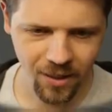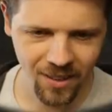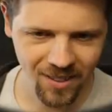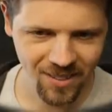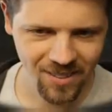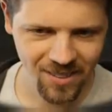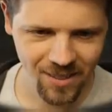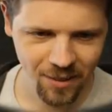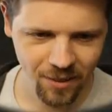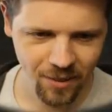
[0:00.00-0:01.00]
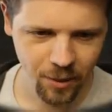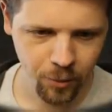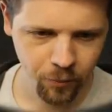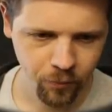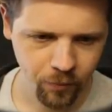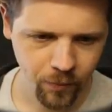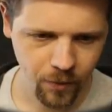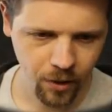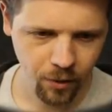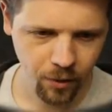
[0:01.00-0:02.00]
is.
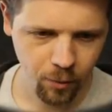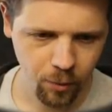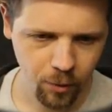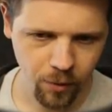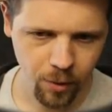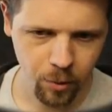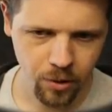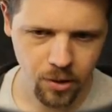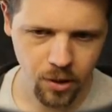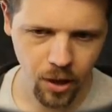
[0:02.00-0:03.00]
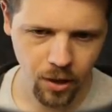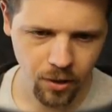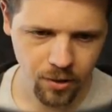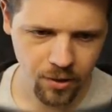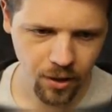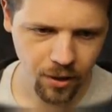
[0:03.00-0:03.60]
I don't wonder if I can put the sign on the sign.